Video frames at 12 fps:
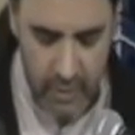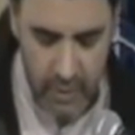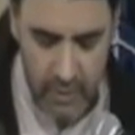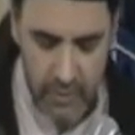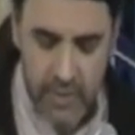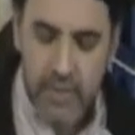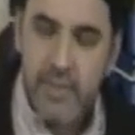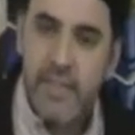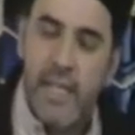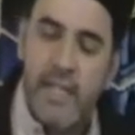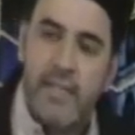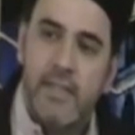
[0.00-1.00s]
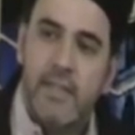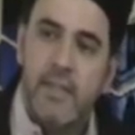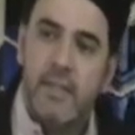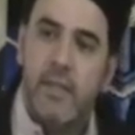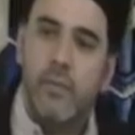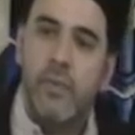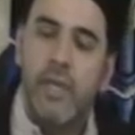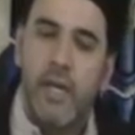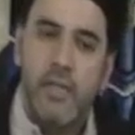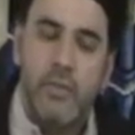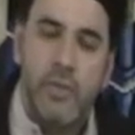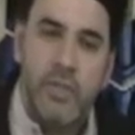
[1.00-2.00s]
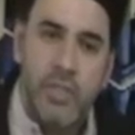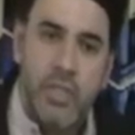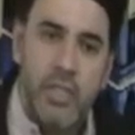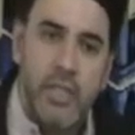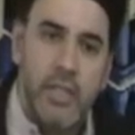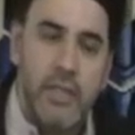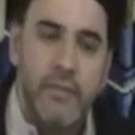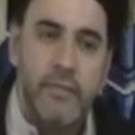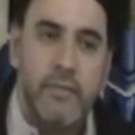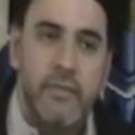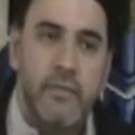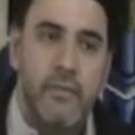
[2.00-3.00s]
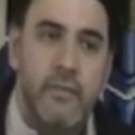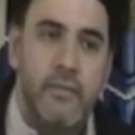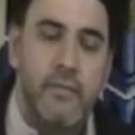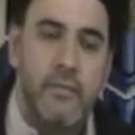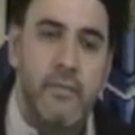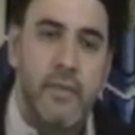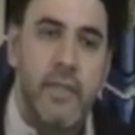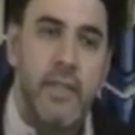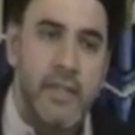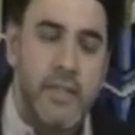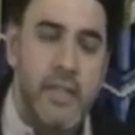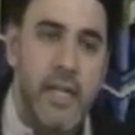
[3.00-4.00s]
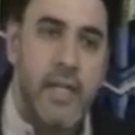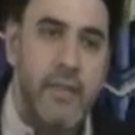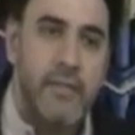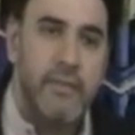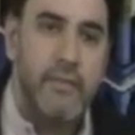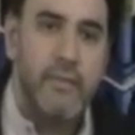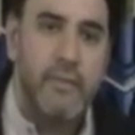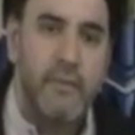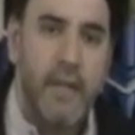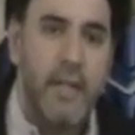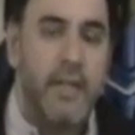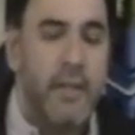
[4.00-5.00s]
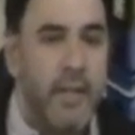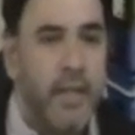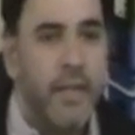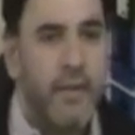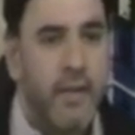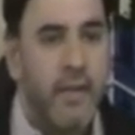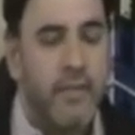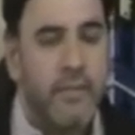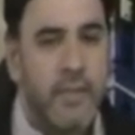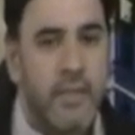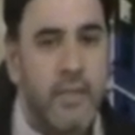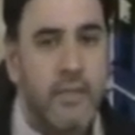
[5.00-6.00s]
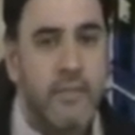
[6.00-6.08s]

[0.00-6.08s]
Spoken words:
And the success that we are to achieve in this life and in the hereafter.